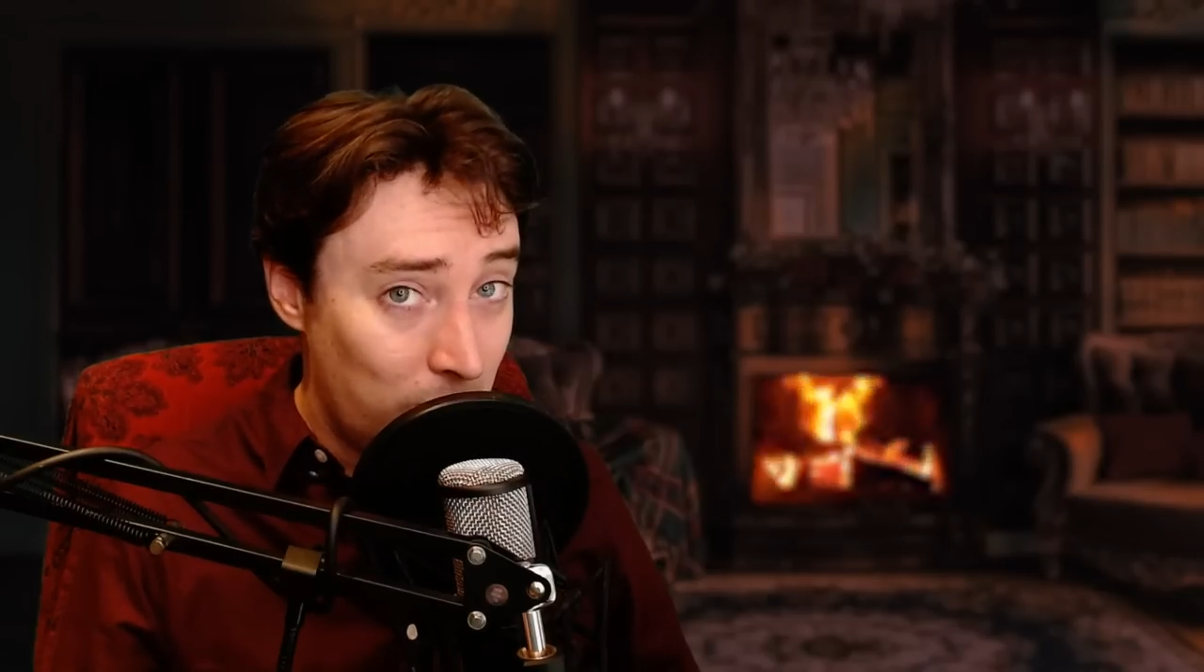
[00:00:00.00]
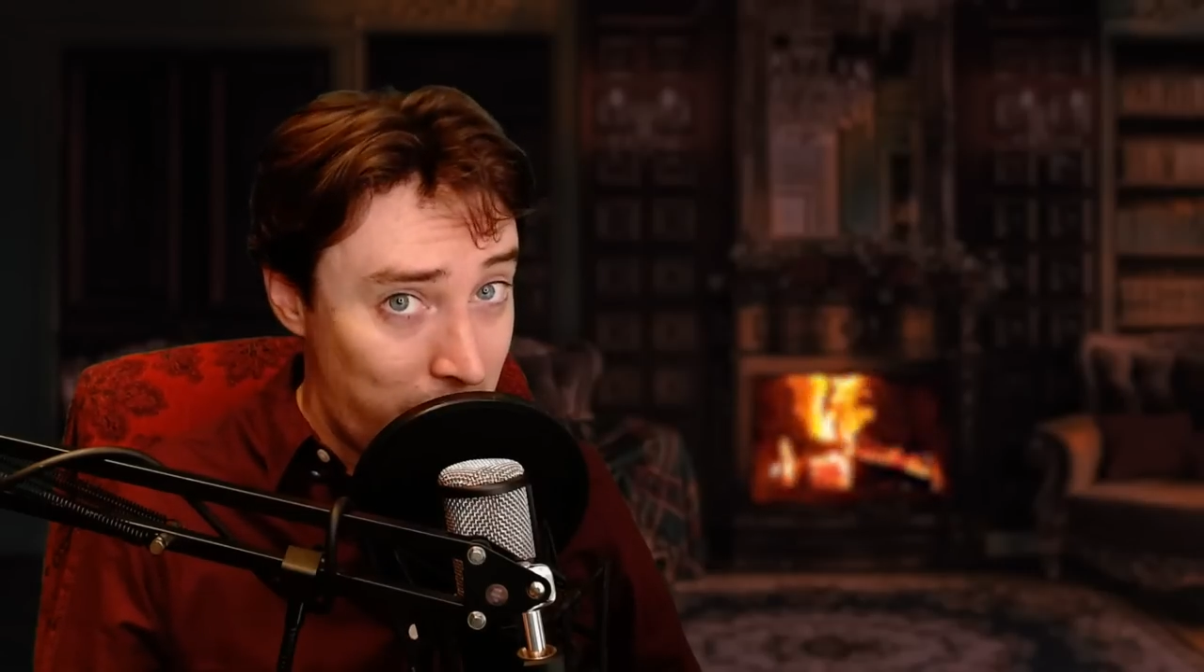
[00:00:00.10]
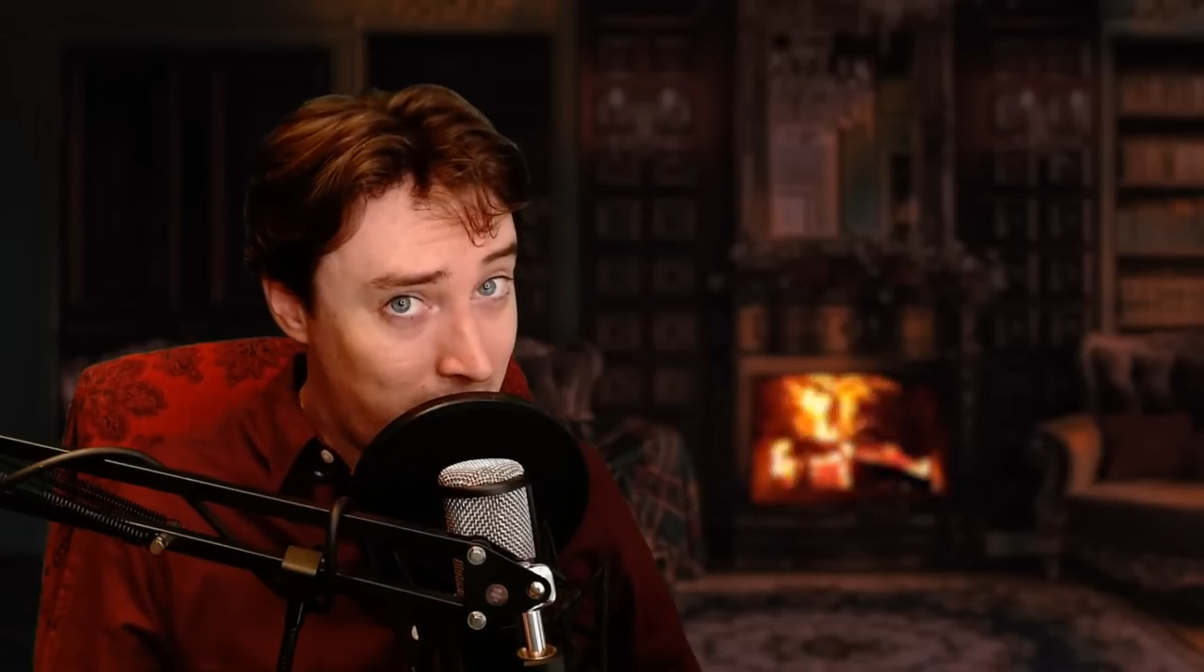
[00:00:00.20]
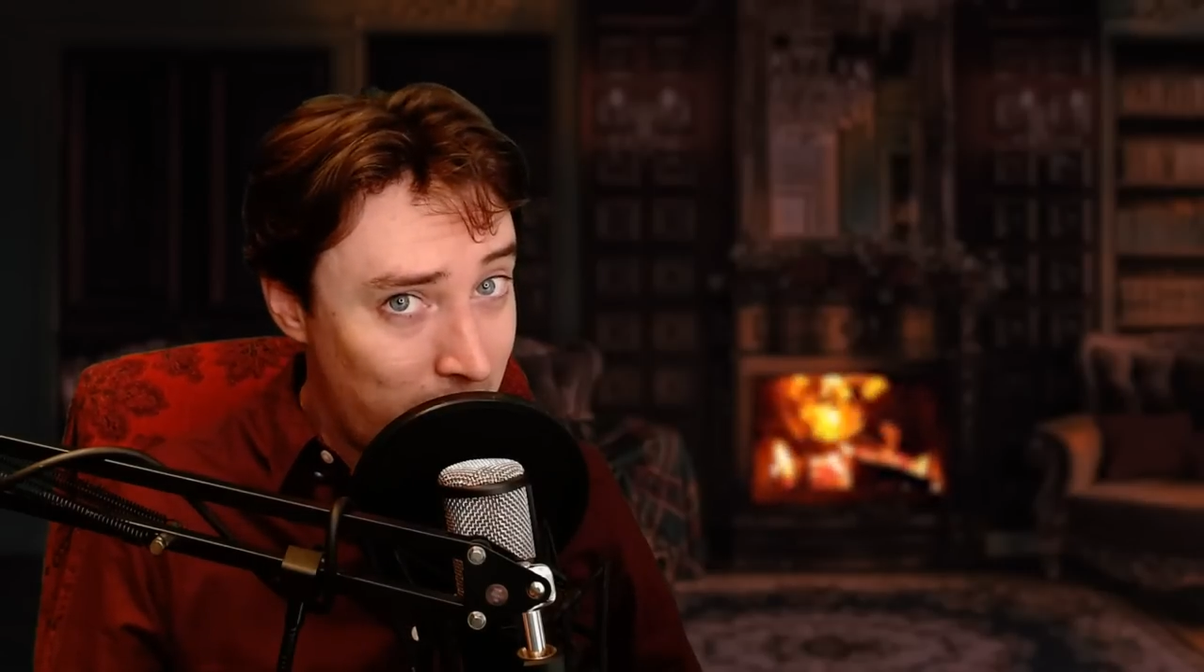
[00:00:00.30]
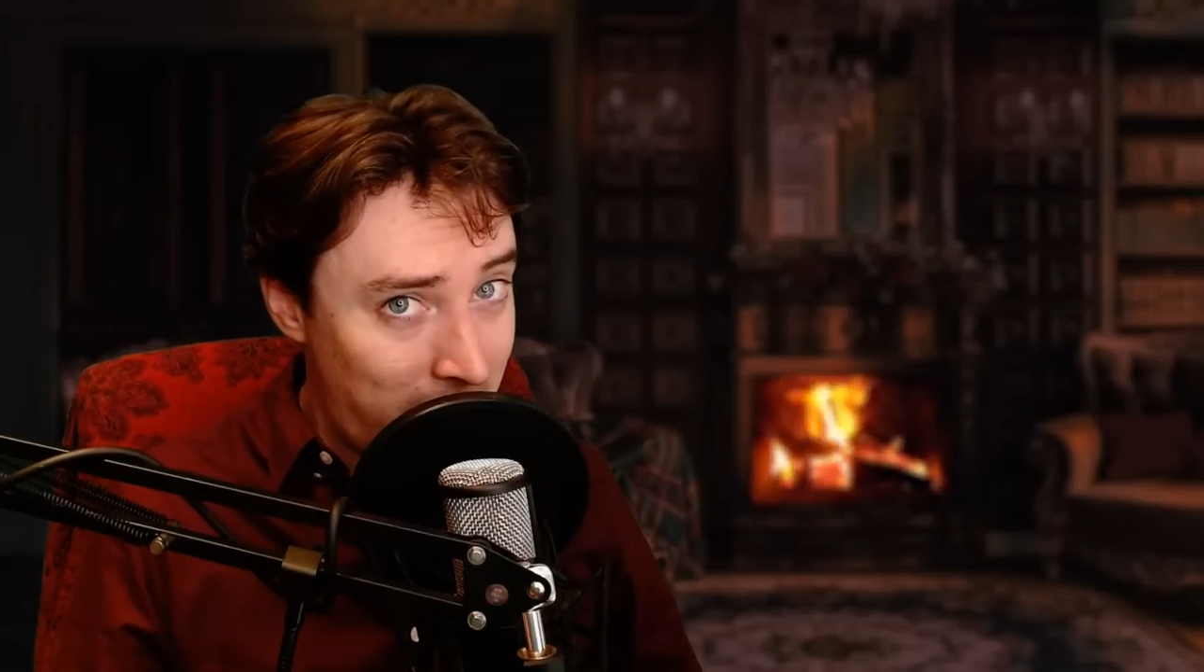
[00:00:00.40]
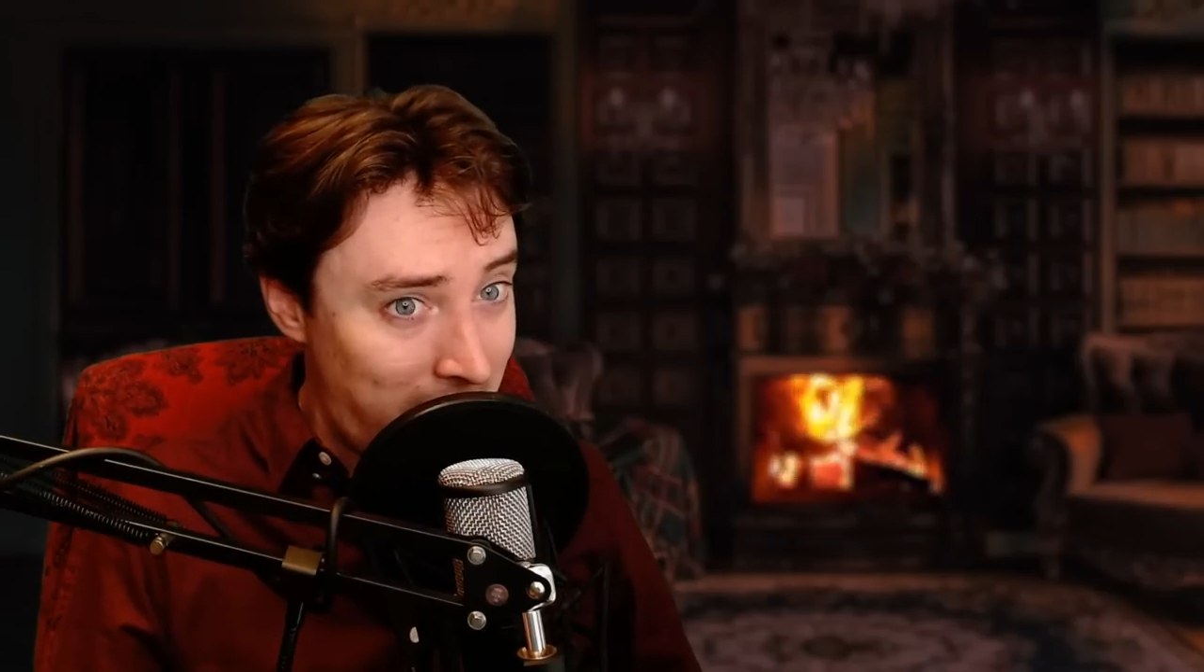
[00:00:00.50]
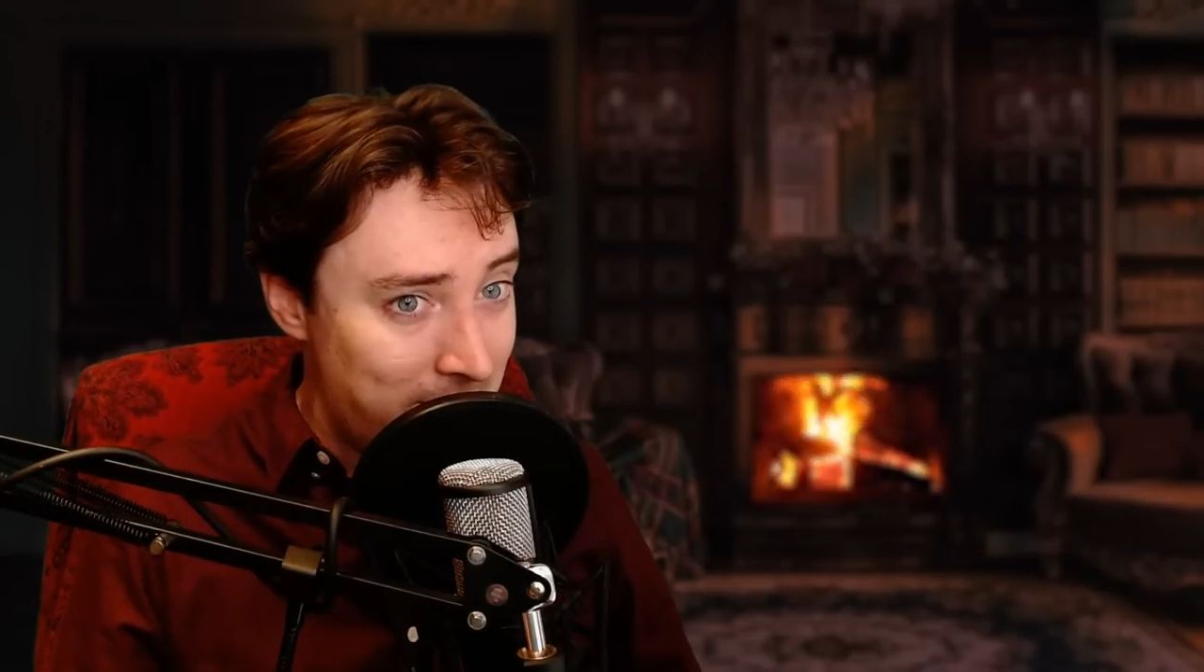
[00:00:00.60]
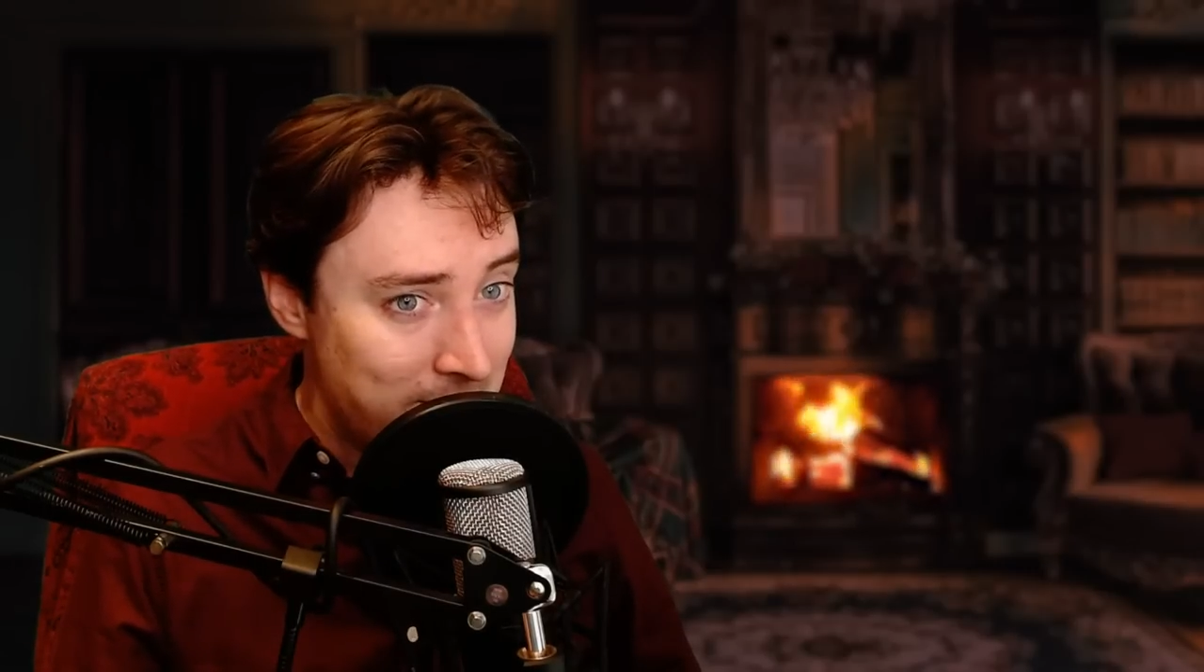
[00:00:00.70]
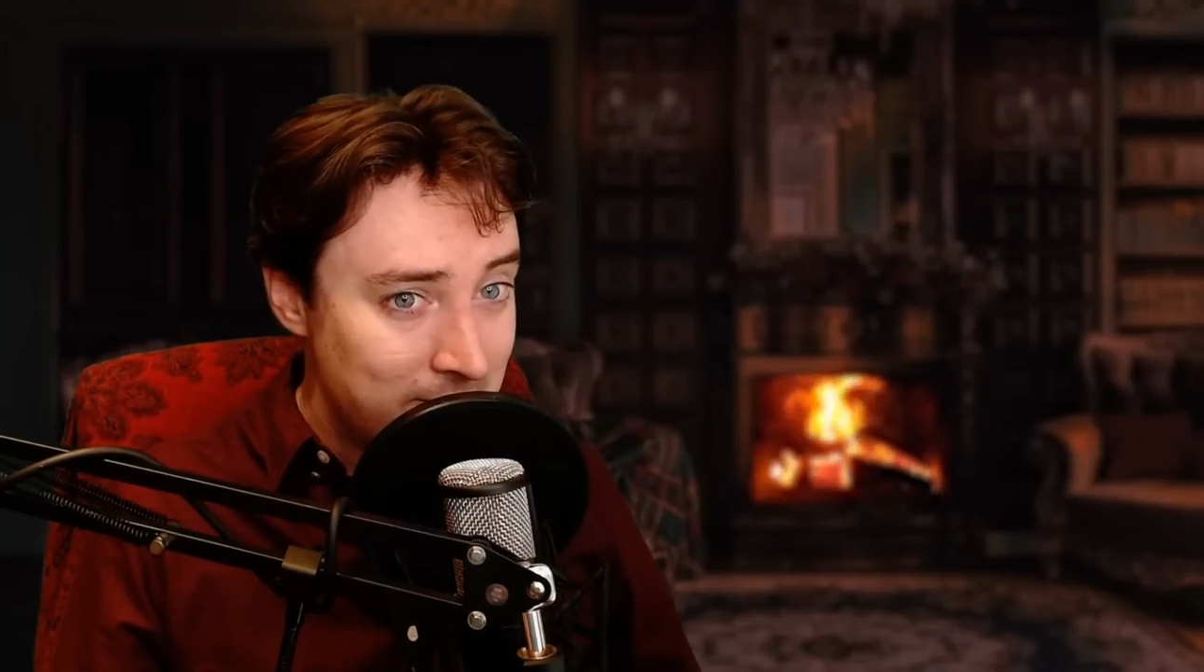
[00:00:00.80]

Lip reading: degree.